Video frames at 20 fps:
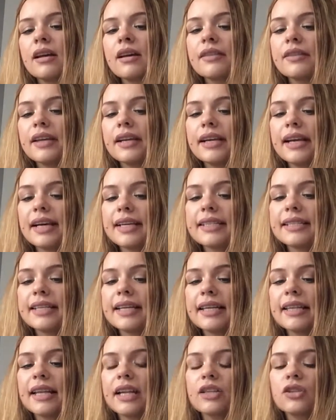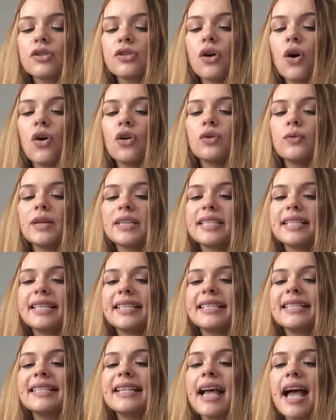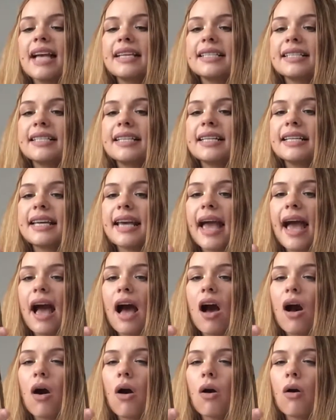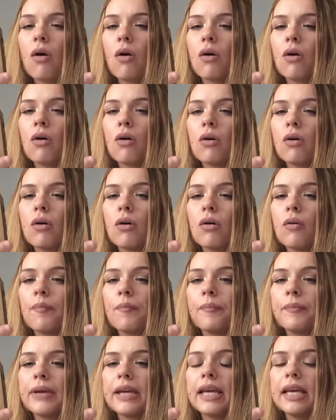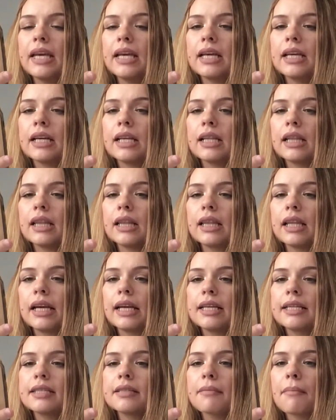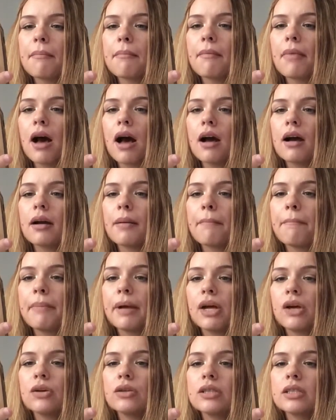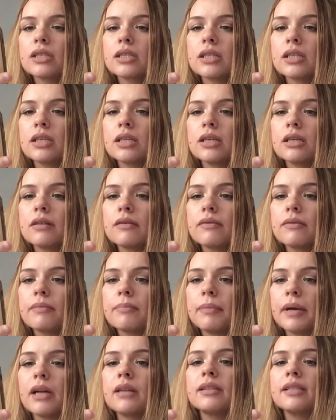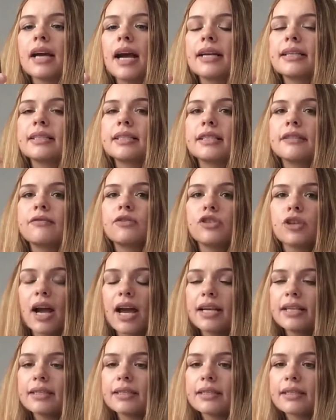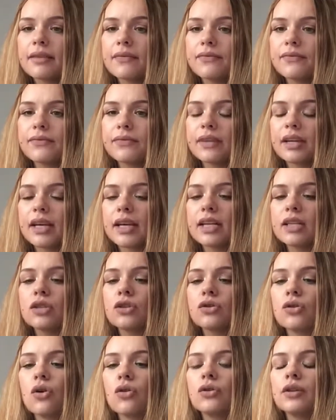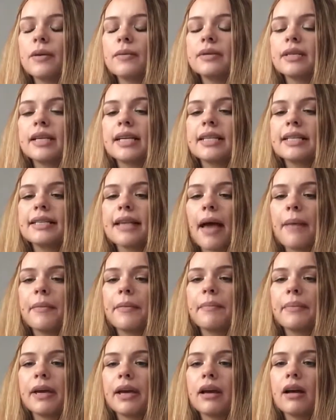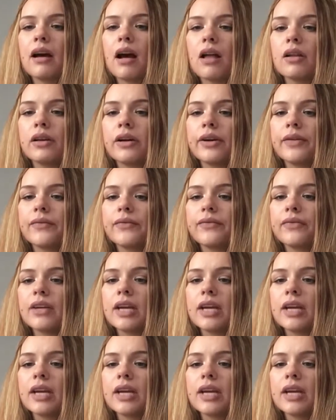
The next thing that sold was this Nasty Gal pink lace mock bell tie sleeve dress. It was like a salmon pink color.